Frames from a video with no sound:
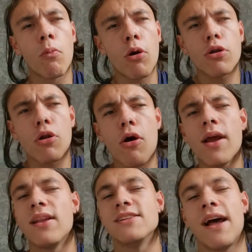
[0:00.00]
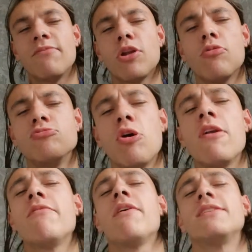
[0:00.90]
What lions have no
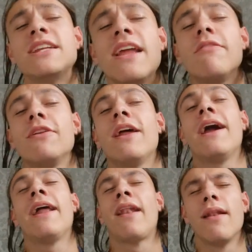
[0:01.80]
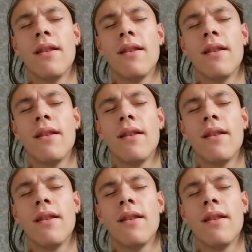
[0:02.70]
teeth in their head?